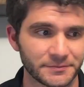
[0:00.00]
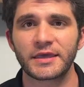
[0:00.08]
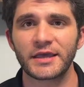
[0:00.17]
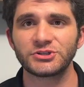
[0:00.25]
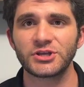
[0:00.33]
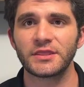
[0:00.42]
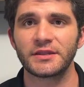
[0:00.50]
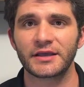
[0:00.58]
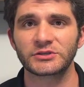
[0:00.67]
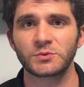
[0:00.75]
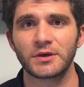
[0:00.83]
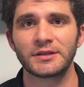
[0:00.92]
catch you in the
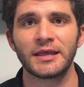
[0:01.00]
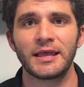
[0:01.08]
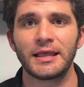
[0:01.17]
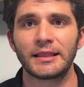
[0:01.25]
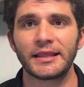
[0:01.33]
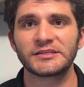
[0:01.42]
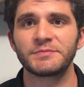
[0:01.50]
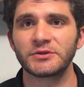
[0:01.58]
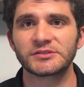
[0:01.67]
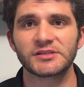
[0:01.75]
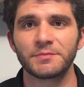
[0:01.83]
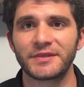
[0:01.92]
next one. Let's build
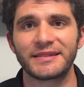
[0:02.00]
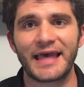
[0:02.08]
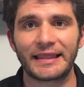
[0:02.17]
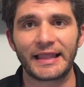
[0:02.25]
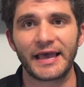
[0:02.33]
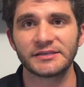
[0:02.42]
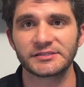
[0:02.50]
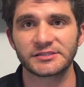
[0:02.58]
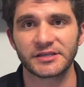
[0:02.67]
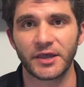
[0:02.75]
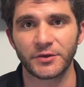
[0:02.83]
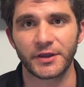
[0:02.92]
something that lasts
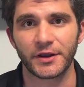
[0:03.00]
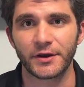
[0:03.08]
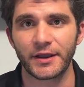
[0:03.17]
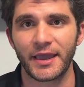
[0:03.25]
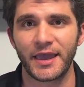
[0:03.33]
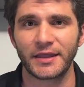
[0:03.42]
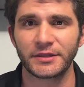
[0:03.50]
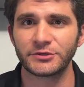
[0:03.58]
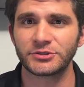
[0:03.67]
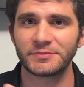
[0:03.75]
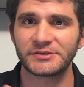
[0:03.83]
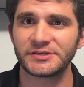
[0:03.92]
together here. And you
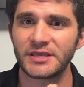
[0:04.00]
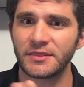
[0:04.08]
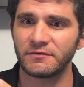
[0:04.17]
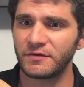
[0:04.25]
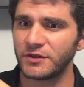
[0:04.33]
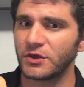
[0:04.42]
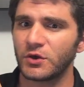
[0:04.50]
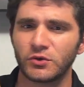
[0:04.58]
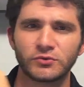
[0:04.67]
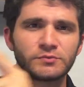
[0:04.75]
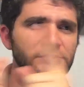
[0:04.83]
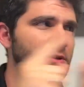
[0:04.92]
should be seeing the video
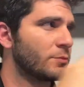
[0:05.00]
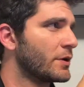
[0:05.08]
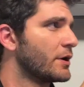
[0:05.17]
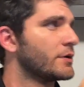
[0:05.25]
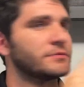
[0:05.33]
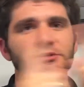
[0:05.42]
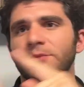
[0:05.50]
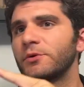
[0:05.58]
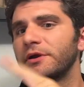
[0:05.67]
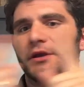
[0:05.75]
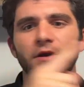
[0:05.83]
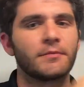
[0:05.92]
somewhere
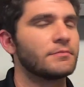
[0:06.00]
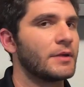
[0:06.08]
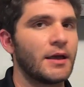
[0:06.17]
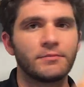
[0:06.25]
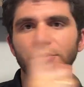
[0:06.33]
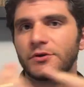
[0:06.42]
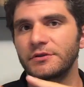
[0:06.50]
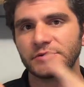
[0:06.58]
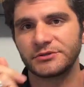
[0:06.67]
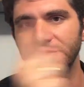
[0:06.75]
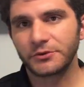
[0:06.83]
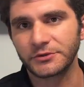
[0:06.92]
here. I'm new to this
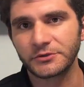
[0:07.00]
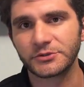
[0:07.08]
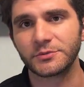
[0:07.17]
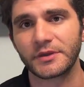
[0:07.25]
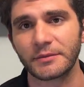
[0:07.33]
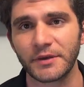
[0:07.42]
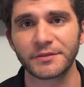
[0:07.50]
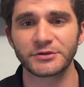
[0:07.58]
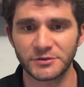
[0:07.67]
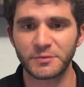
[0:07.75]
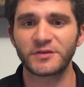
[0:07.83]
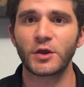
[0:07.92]
whole YouTube thing, but there's a
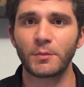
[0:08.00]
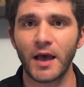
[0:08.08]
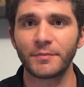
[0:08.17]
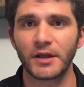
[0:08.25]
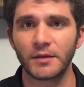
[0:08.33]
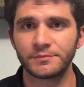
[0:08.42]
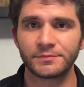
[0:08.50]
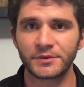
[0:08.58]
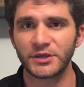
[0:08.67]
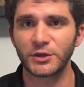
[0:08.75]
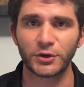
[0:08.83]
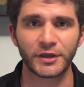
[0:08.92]
video popping up
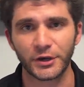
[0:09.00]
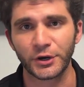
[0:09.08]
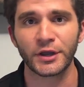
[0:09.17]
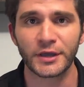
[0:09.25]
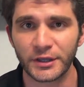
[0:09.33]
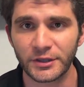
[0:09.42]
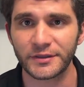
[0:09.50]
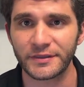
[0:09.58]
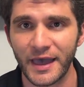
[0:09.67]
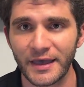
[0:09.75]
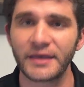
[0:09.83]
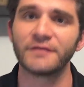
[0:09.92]
here or here. Click
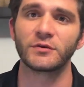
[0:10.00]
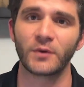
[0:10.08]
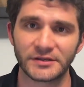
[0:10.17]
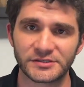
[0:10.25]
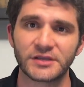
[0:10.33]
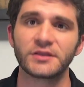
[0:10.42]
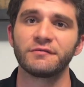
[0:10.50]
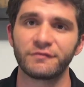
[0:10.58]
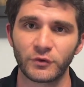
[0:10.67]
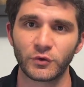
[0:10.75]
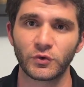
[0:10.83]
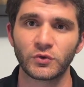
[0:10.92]
that if you want to see the
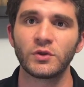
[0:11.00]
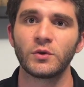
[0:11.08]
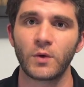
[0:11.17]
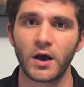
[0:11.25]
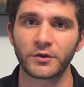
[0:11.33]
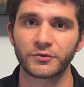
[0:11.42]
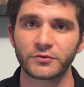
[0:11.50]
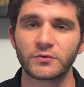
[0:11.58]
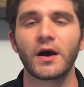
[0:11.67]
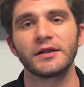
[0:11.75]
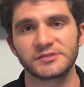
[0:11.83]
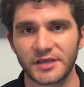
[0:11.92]
full walkthrough
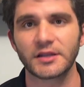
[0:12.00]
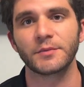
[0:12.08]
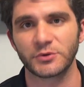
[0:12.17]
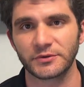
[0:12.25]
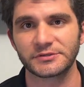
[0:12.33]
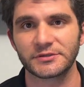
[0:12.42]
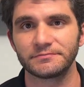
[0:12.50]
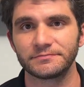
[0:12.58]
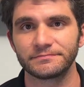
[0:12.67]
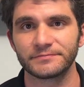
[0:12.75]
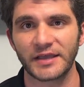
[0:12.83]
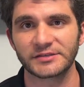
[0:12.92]
on setting up your listing.
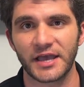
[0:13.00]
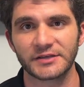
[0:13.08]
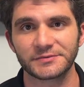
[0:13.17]
Thanks, guys.